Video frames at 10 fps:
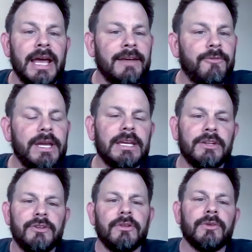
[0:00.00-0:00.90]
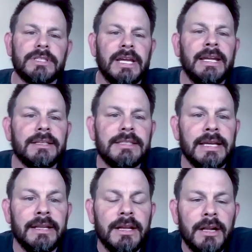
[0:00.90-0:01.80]
And if we can do those things,
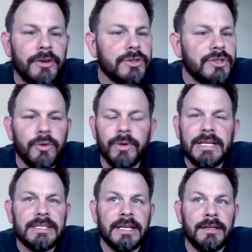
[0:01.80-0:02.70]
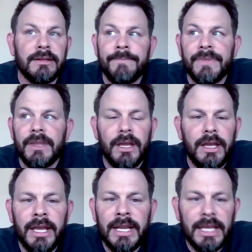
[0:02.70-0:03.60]
then there's no reason
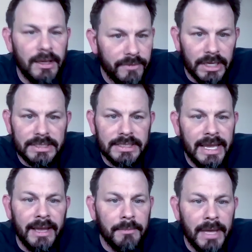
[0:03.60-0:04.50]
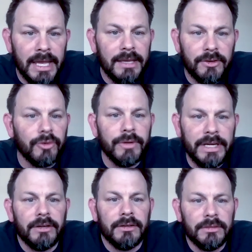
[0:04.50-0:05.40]
any of us can't make a
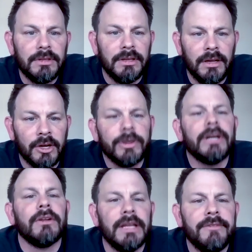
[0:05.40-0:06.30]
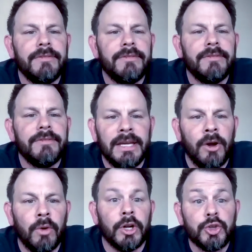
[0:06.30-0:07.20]
career
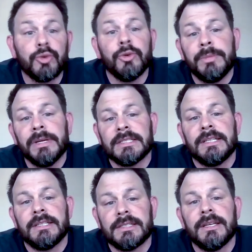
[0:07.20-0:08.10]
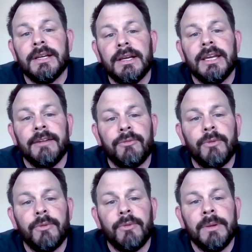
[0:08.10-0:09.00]
living and own a true business
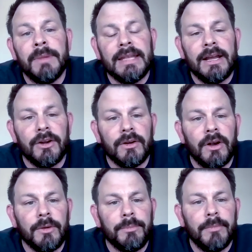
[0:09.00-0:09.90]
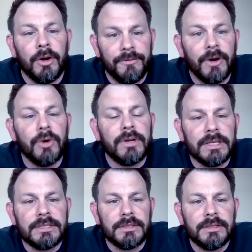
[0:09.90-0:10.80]
if we make that our
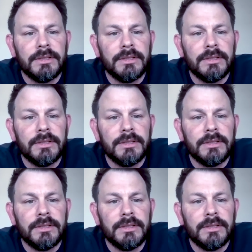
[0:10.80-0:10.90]
focus